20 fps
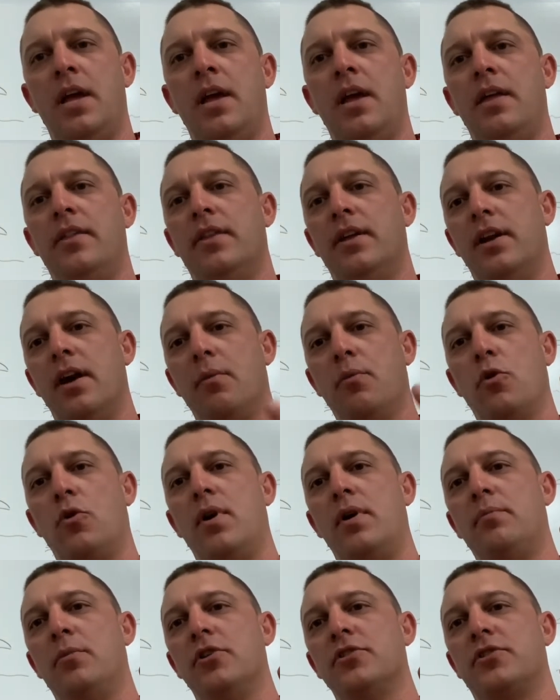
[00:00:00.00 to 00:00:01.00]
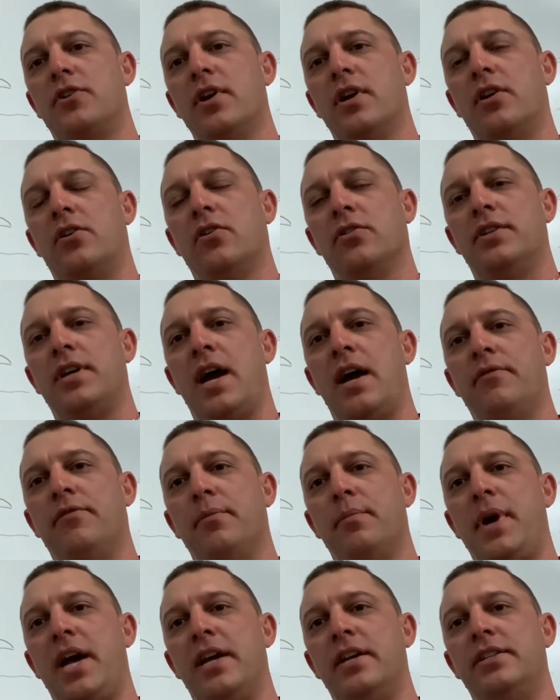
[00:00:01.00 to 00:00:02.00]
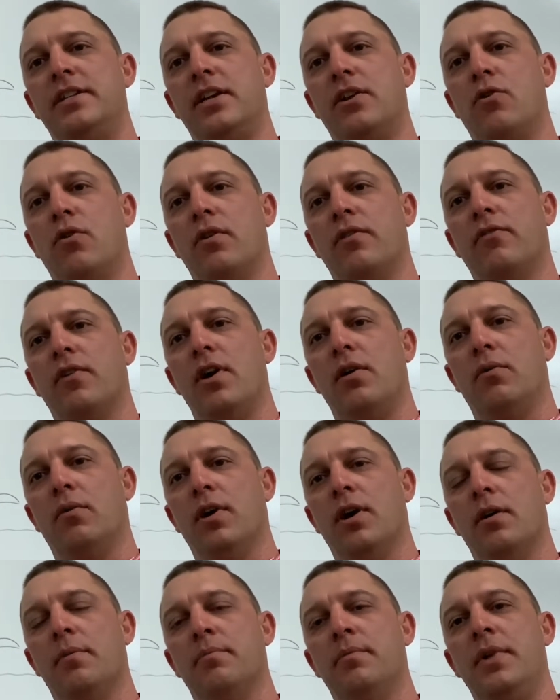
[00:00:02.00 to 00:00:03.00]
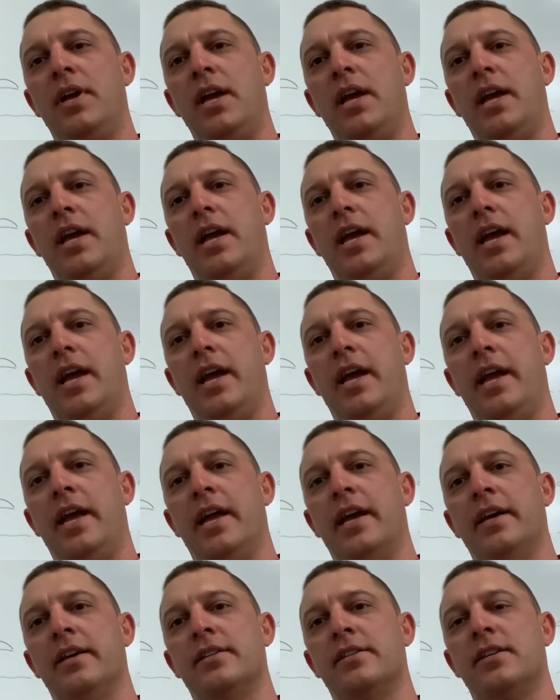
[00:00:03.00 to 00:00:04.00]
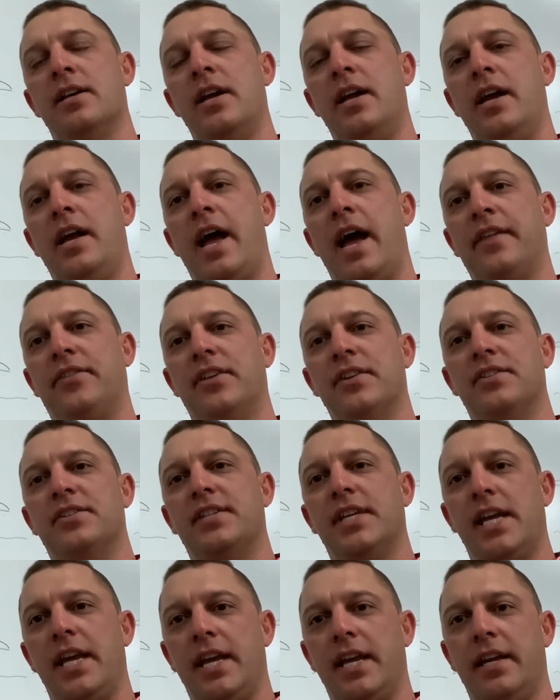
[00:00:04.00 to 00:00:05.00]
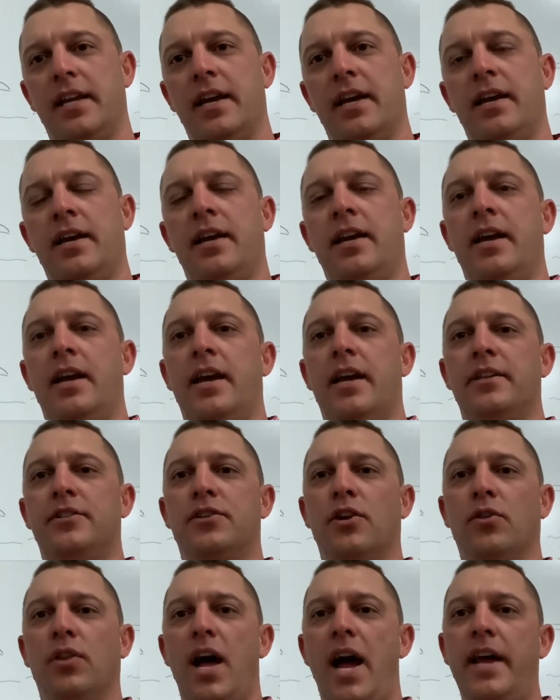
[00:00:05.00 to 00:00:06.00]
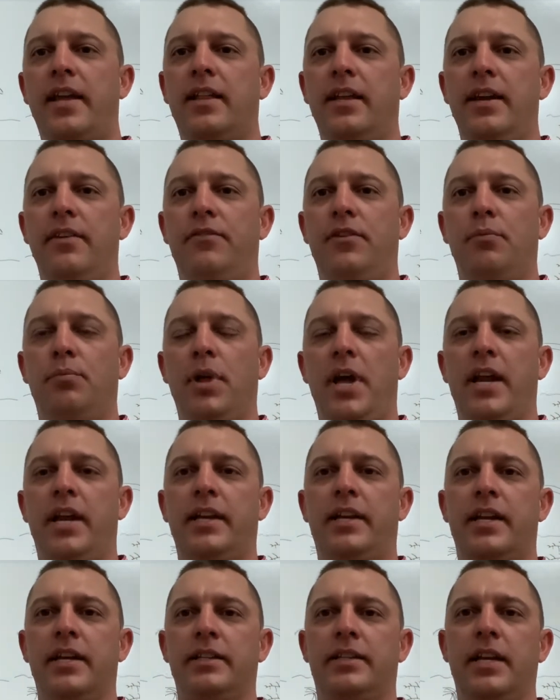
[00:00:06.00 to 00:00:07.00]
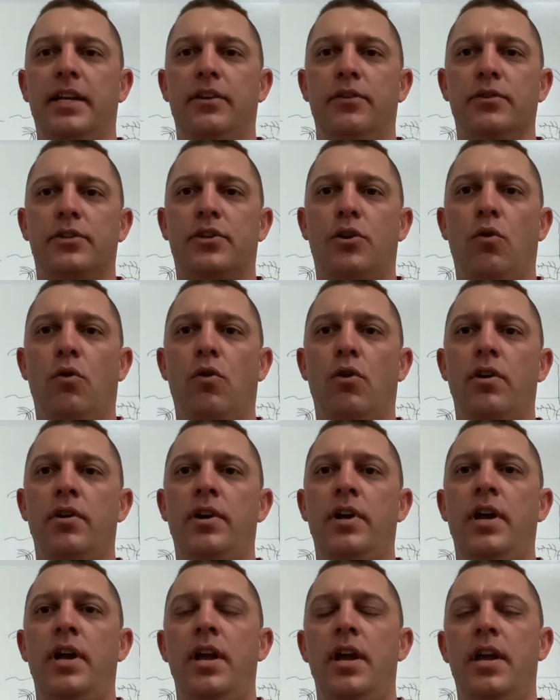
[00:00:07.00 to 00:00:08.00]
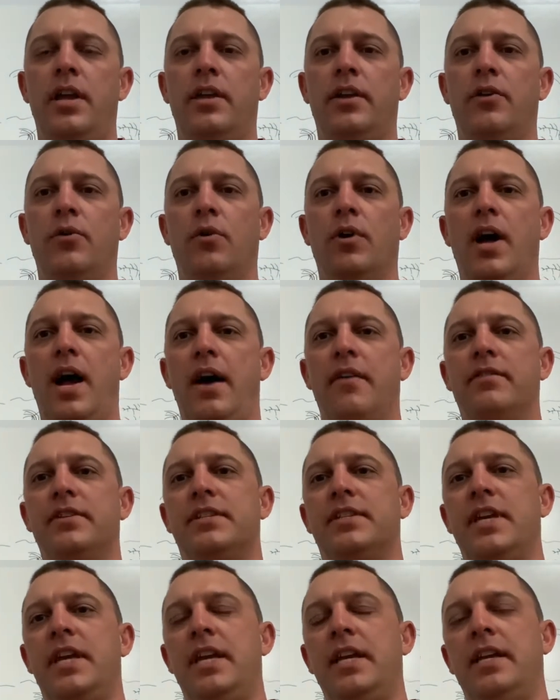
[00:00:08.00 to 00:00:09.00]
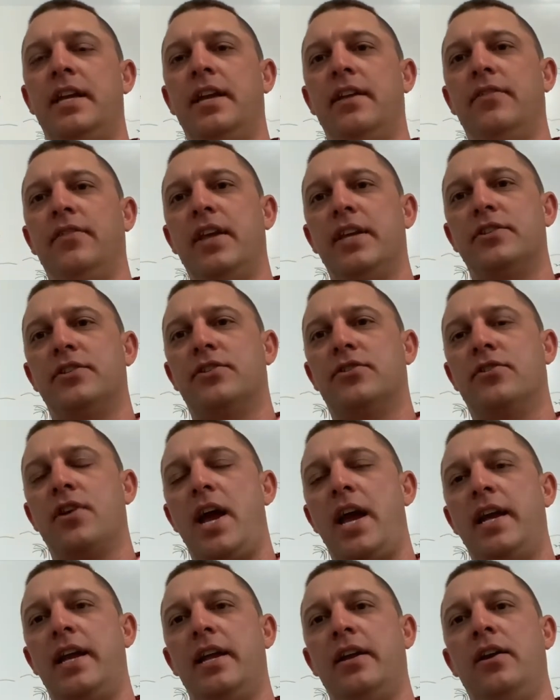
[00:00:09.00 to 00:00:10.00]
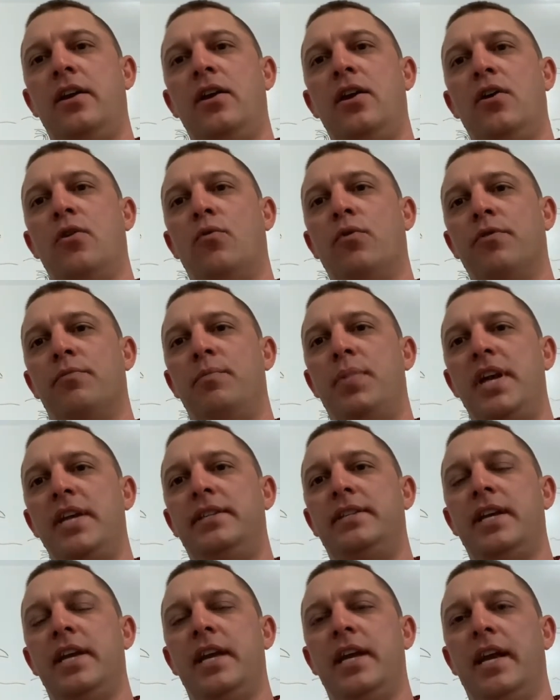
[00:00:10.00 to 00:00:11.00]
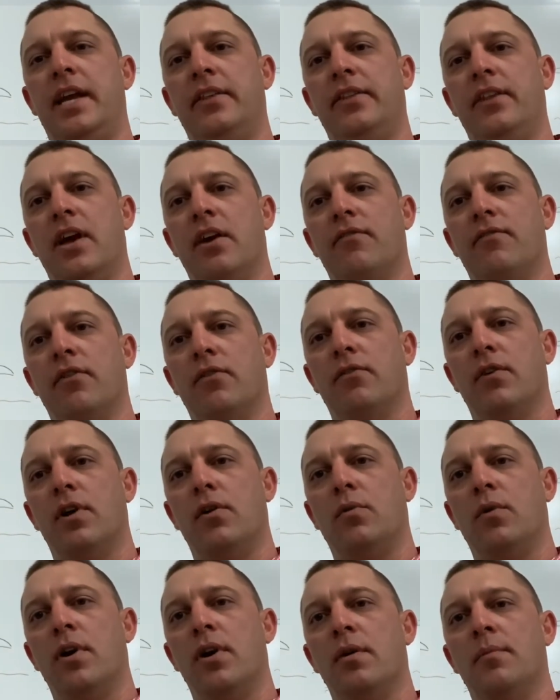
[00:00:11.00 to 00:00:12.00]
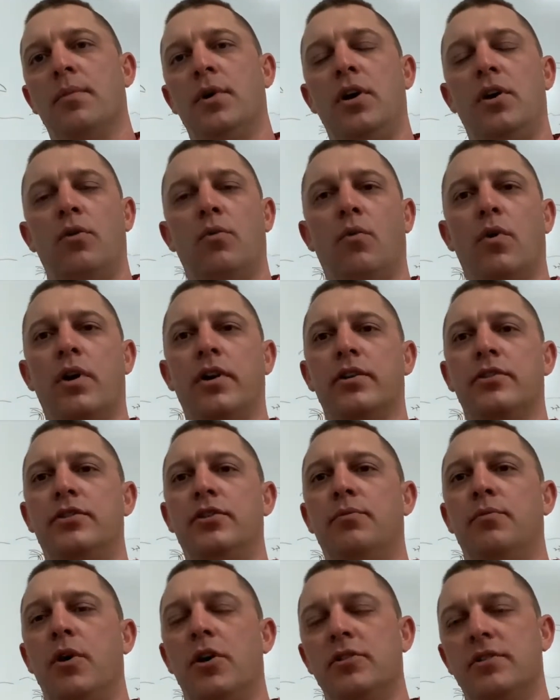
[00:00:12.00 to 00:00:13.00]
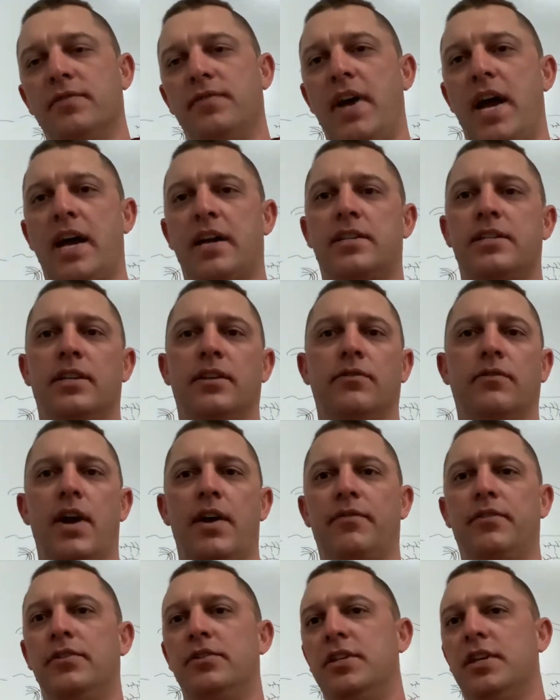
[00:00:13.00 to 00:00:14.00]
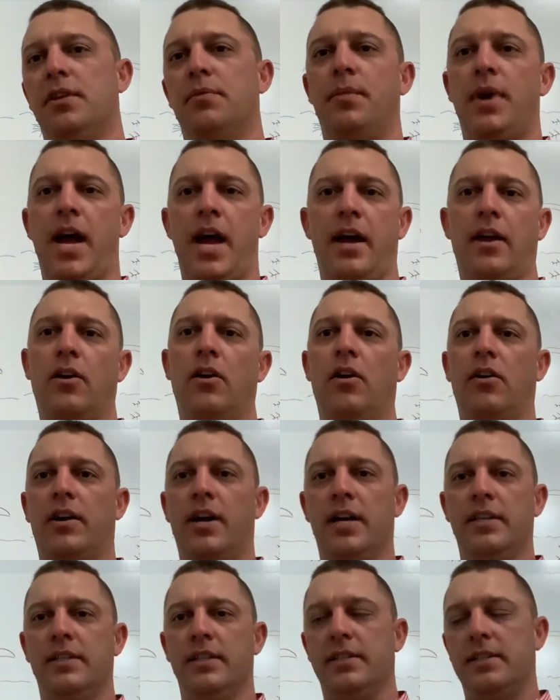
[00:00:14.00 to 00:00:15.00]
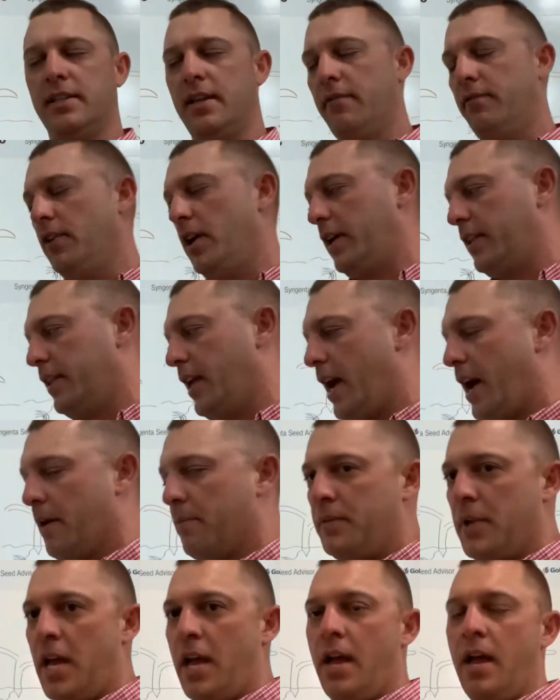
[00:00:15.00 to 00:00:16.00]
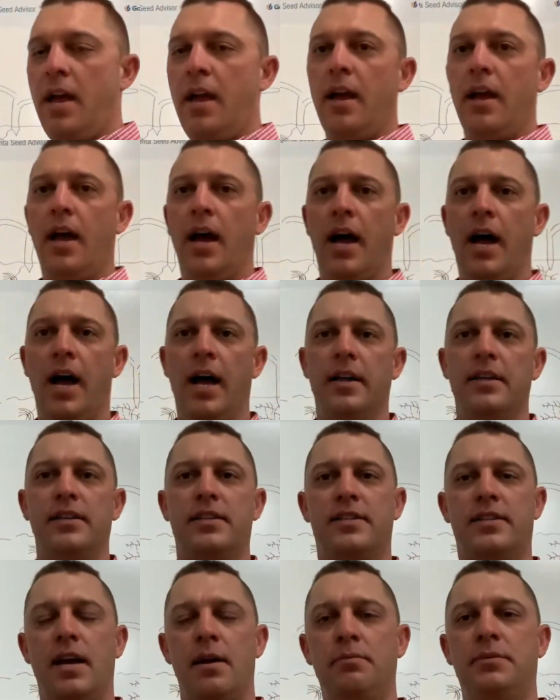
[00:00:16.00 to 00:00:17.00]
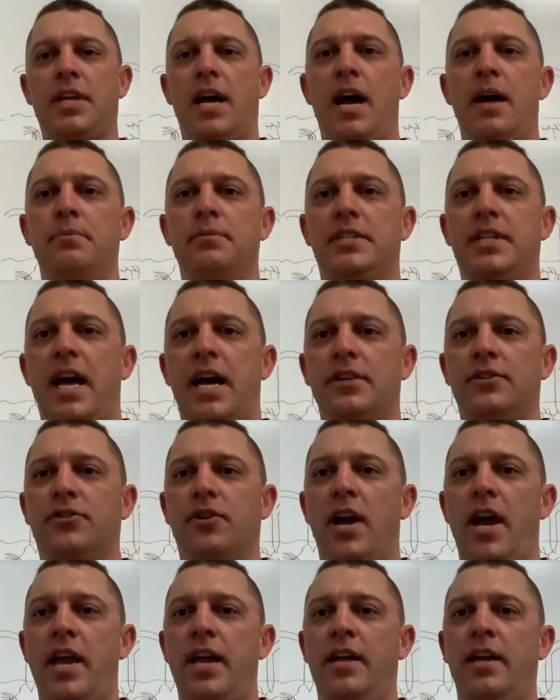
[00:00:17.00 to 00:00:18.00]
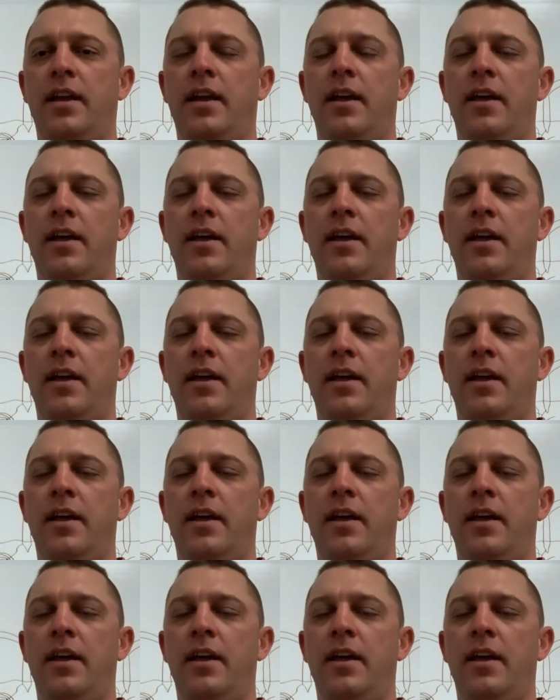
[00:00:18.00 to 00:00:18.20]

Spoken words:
The #1 most critical time for managing corn rootworm is at the seed. And so likely if you planted continuous corn, you will have a seed that's traded with BT in there for rootworm, 1 or 2 modes of action, refuge in a bag, all kinds of stuff like that. Sometimes that trait